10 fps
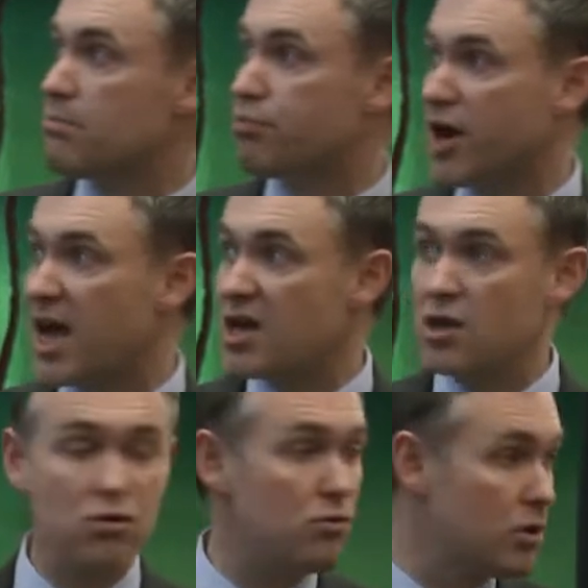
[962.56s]
a
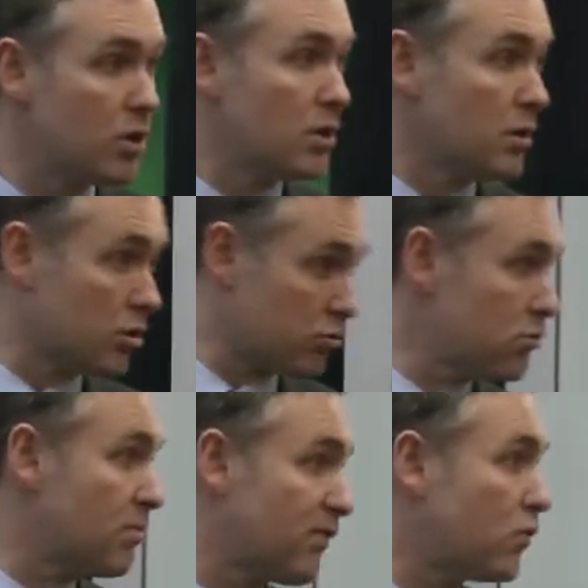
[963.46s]
brand new
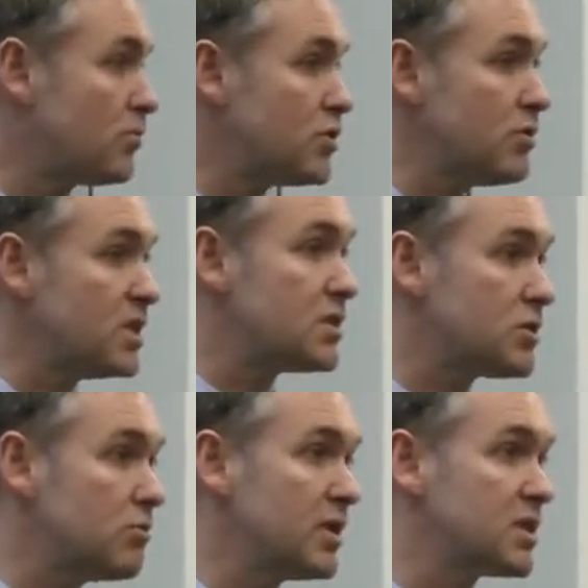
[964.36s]
group formed
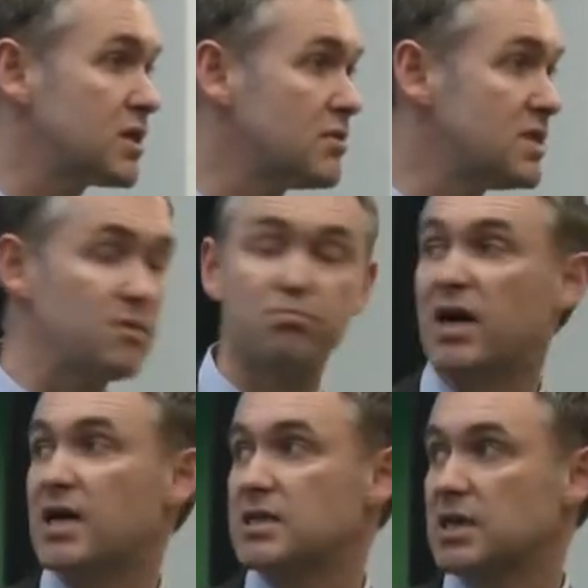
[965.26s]
two weeks ago,
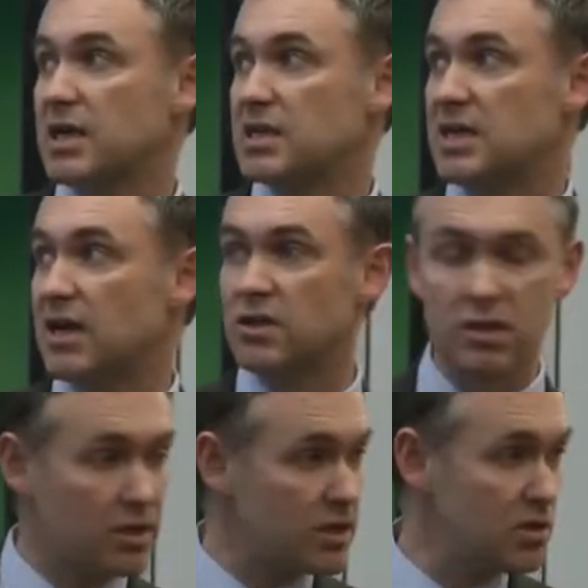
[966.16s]
Tsipras list, now
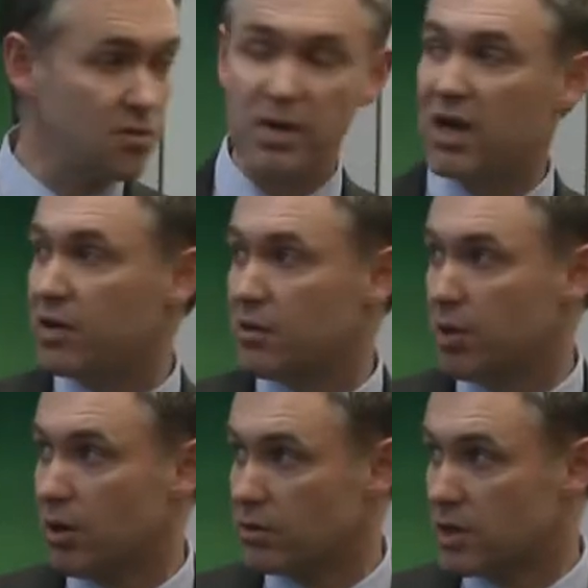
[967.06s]
starting to appear in the
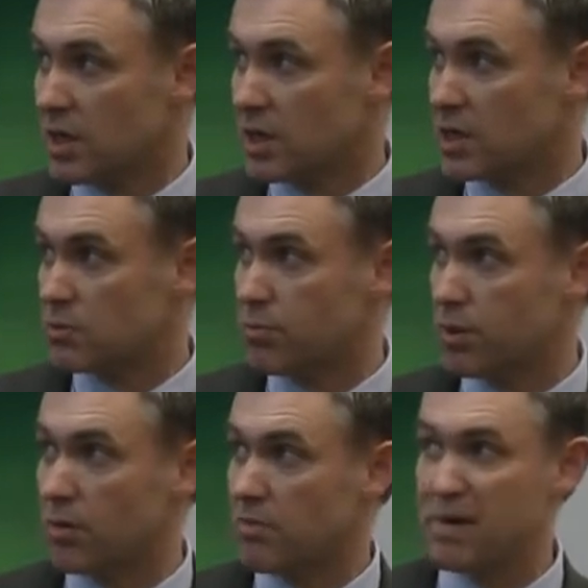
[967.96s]
polls. This will
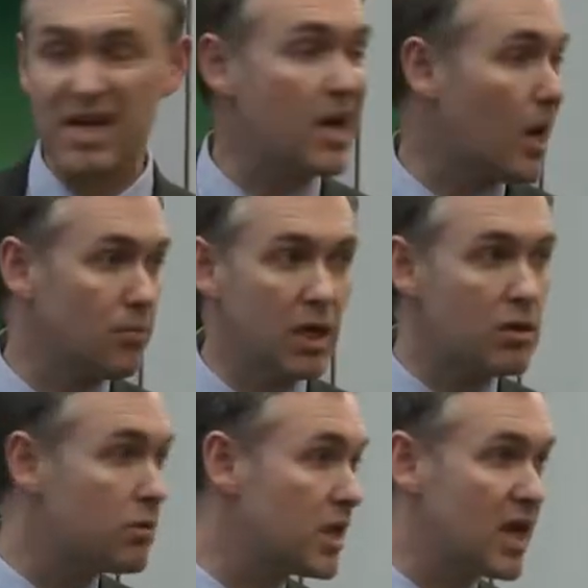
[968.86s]
probably pick up. They
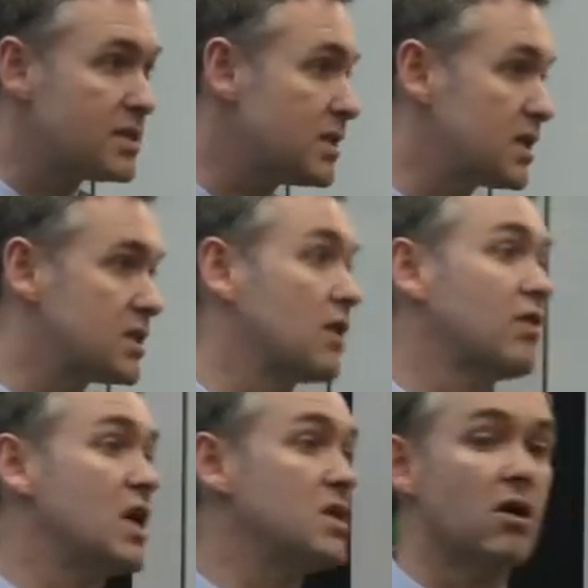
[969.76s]
could get 6,
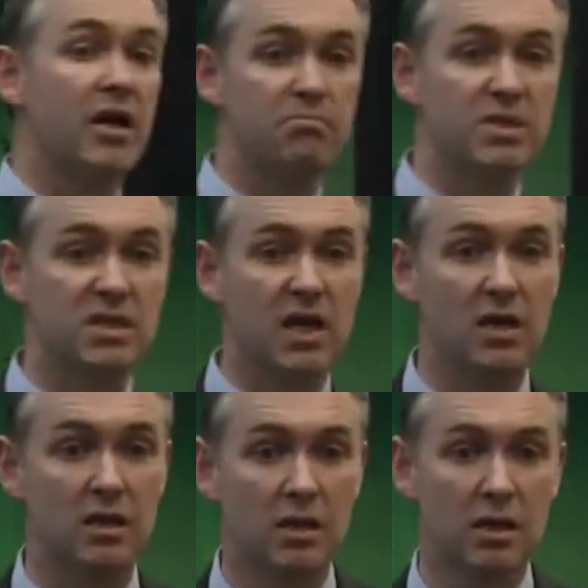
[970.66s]
7, 8, 9%
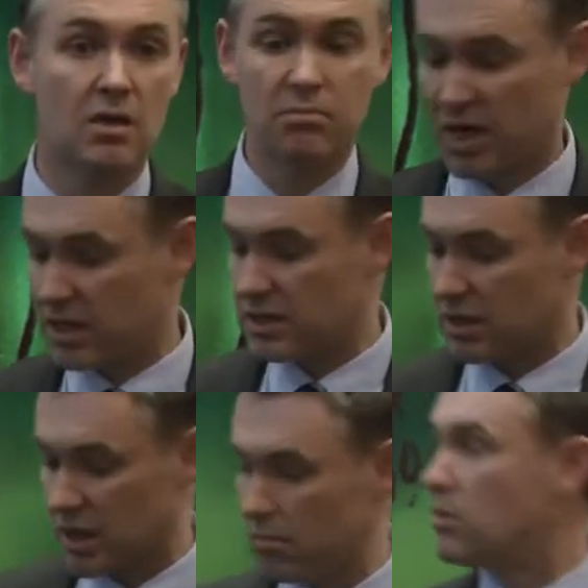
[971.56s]
by the
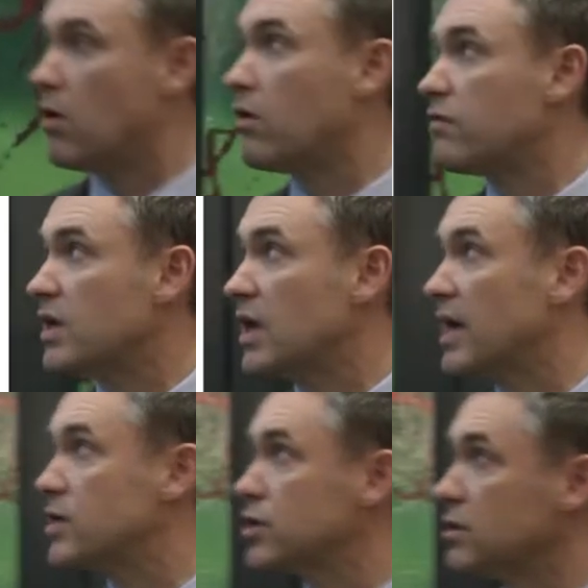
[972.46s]
time of the
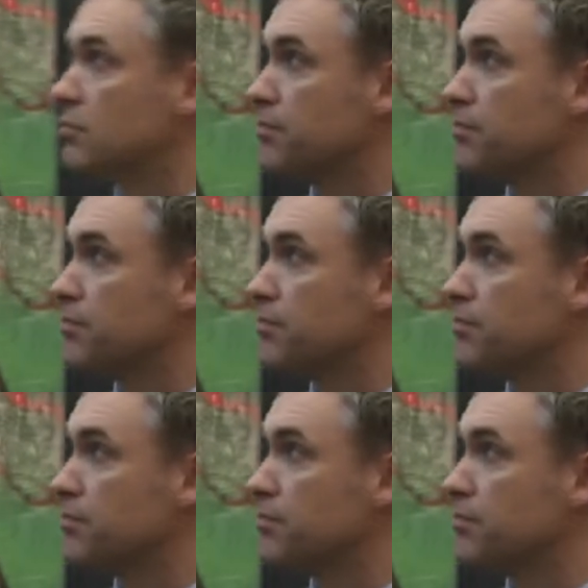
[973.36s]
election.